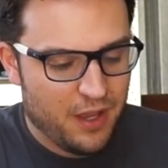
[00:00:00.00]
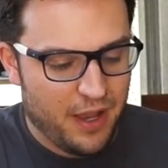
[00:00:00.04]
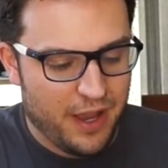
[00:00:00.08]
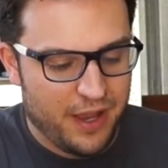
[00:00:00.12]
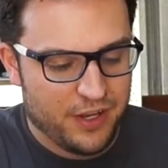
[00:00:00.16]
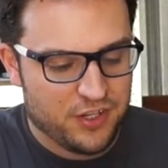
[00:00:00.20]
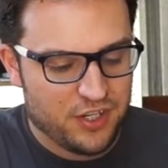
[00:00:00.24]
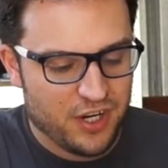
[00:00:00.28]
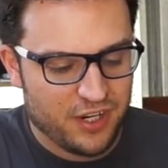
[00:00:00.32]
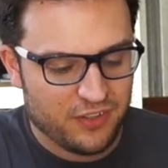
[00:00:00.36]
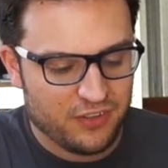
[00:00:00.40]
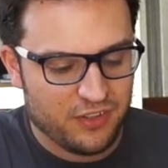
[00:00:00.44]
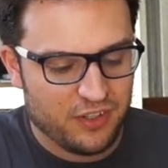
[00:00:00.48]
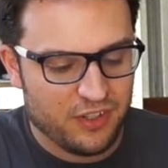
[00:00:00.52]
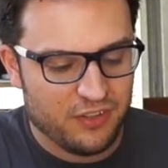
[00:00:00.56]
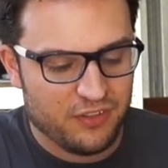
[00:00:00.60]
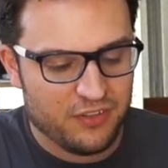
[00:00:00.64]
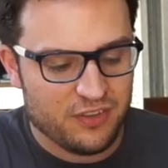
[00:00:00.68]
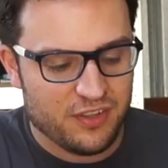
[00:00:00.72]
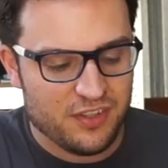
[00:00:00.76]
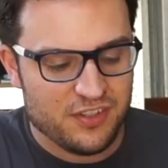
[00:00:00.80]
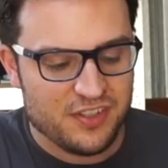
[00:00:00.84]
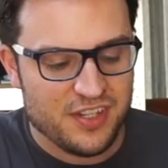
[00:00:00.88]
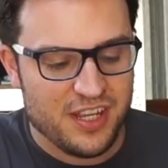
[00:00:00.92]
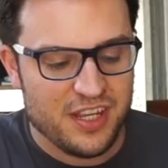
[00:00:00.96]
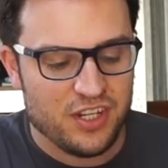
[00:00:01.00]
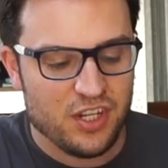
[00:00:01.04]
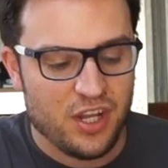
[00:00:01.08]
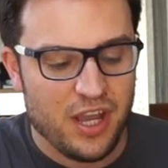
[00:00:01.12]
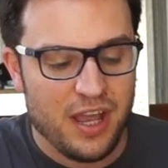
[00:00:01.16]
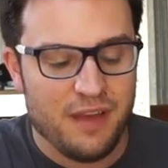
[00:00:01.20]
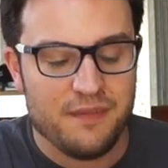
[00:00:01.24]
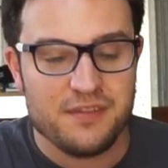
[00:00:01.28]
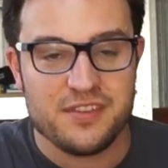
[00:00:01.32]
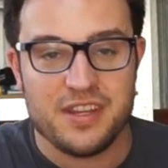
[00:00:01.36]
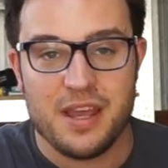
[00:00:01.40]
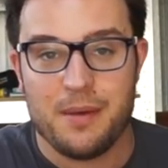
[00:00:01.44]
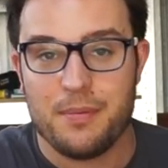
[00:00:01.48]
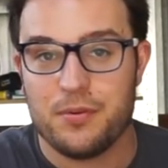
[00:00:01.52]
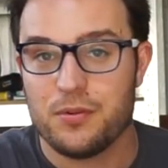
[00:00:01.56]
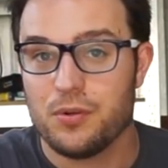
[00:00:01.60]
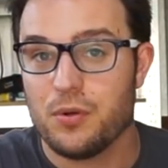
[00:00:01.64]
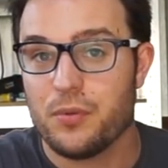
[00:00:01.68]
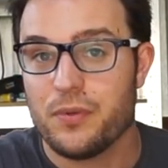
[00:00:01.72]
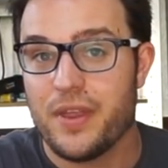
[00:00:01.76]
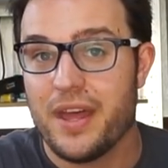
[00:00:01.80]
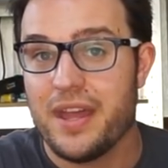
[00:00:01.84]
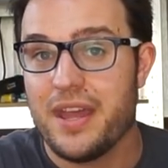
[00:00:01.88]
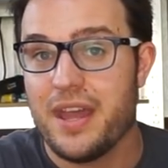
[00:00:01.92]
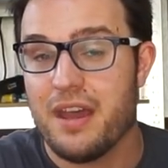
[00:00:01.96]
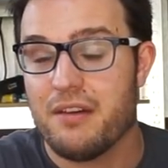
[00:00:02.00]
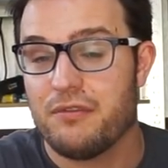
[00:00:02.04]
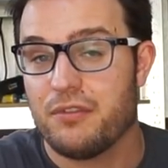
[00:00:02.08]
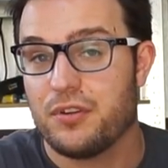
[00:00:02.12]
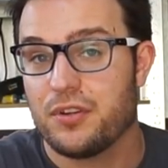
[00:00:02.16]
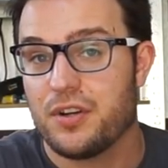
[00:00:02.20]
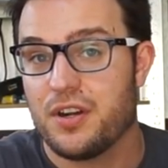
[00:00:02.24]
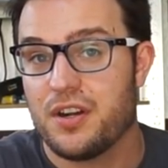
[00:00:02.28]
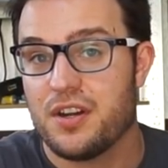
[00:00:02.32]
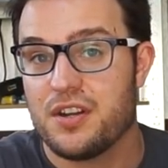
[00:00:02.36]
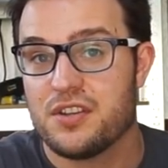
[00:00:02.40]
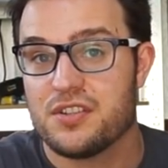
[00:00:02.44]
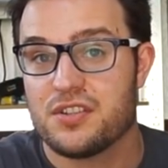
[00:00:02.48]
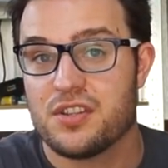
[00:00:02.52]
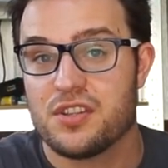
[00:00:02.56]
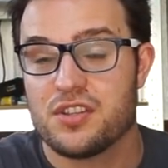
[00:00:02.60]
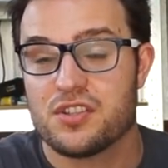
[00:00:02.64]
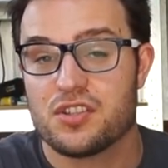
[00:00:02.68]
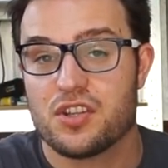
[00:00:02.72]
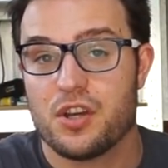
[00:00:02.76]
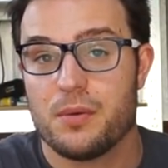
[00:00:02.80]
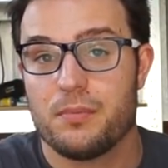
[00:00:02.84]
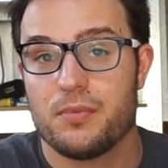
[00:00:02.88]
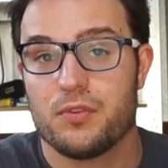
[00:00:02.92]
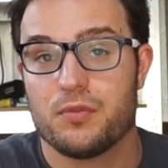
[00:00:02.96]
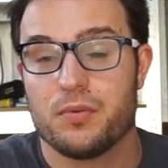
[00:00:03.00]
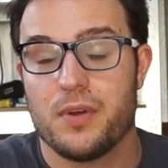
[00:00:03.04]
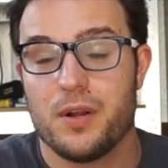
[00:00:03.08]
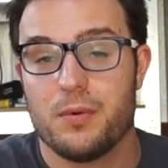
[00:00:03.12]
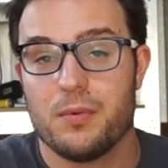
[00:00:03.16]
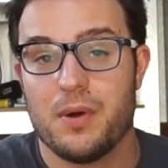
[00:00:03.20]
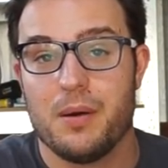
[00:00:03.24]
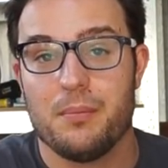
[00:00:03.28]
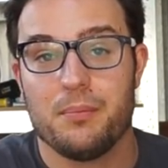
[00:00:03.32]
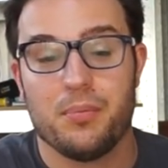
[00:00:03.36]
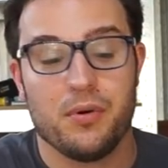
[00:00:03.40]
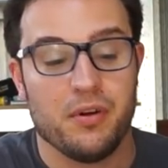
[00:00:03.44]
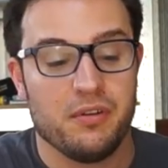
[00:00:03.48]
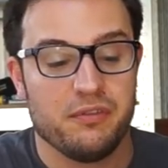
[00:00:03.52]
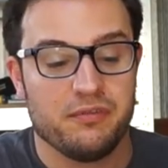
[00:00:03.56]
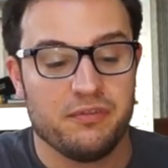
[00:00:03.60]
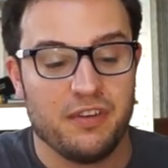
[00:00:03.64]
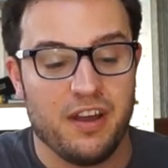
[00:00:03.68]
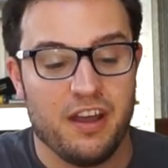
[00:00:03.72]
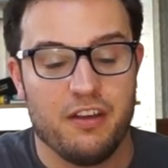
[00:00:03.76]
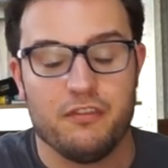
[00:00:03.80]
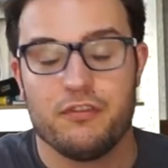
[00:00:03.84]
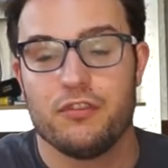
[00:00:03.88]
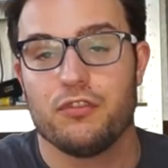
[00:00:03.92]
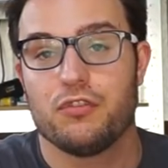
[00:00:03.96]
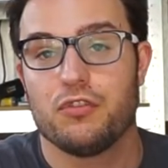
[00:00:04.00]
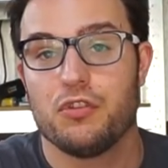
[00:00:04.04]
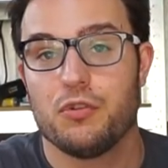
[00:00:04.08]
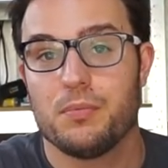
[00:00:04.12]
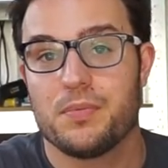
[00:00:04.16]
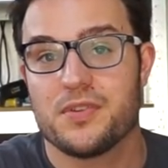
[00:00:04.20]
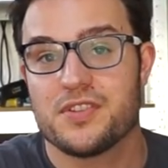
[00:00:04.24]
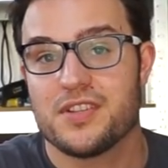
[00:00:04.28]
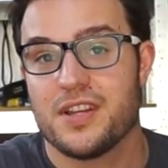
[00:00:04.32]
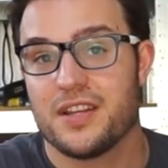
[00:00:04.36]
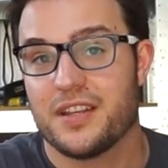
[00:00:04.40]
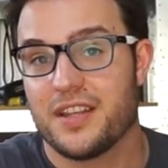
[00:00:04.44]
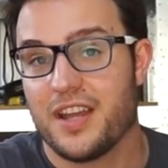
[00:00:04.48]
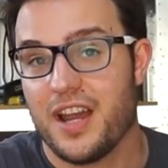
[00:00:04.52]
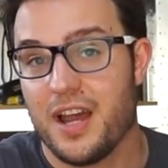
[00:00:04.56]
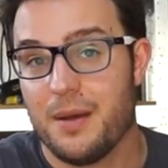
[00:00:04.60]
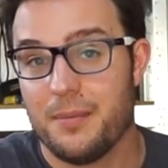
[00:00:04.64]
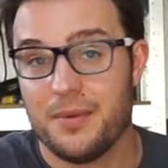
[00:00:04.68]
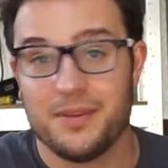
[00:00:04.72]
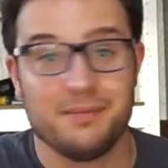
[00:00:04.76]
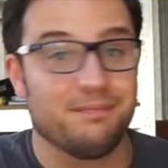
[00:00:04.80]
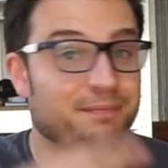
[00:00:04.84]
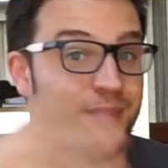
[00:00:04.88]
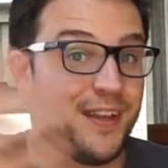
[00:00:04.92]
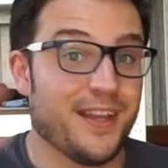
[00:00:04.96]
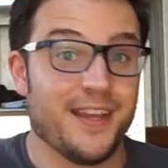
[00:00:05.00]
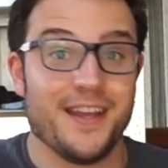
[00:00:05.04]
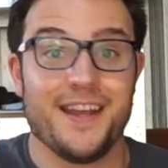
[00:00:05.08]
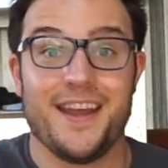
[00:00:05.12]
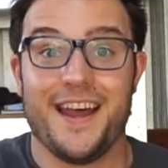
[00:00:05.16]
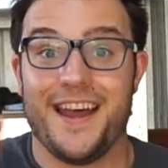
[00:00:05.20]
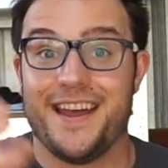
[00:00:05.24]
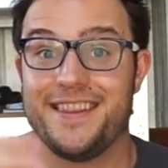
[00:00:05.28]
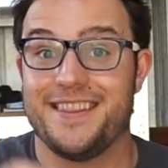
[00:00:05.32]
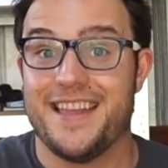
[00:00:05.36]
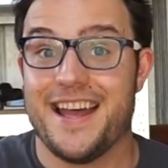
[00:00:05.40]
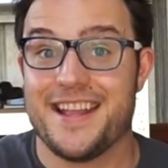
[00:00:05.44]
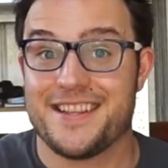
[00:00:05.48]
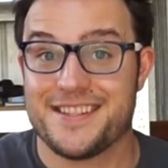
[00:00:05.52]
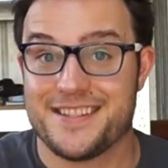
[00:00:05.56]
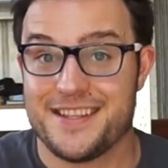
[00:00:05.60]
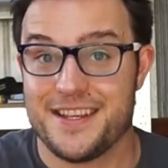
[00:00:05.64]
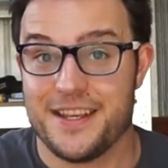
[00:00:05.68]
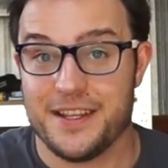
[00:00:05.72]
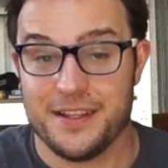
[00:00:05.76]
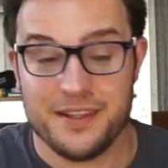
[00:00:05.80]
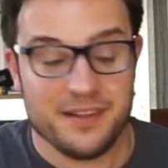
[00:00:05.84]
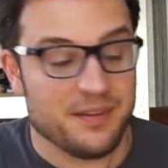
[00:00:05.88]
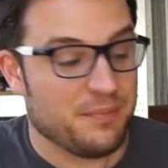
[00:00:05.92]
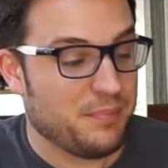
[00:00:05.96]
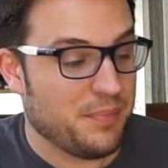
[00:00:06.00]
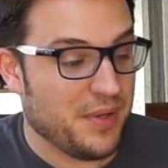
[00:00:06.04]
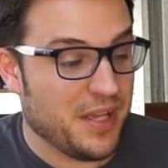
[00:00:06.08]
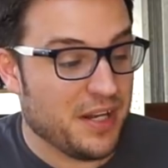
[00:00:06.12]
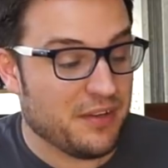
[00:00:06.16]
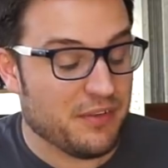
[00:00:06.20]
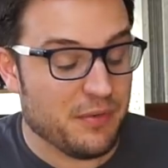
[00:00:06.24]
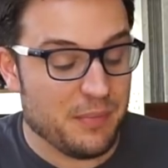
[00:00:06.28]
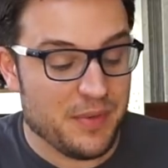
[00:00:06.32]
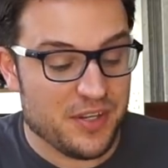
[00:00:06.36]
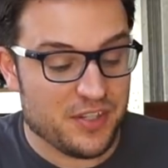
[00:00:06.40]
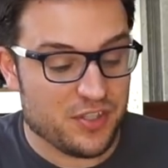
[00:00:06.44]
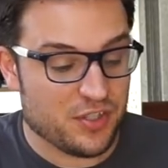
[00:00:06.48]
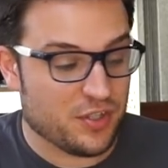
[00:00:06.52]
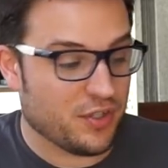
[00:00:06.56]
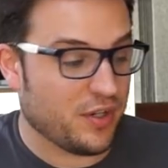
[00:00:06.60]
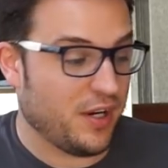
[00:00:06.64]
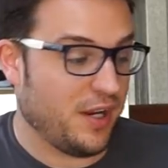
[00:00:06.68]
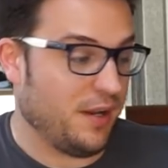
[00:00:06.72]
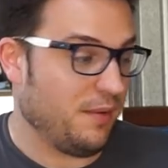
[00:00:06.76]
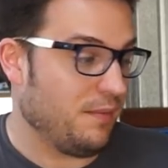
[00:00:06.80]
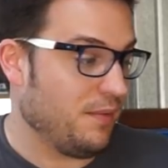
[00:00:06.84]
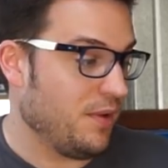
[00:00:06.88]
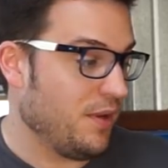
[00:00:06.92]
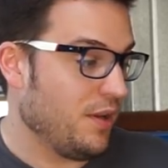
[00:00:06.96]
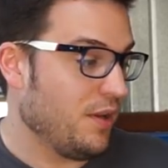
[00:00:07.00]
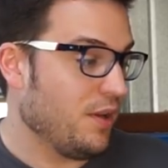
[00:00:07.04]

I chucked it into the Z Knives app and all they have on it is it's got between 1.5 and 2% carbon and that's it. Bit of a mystery.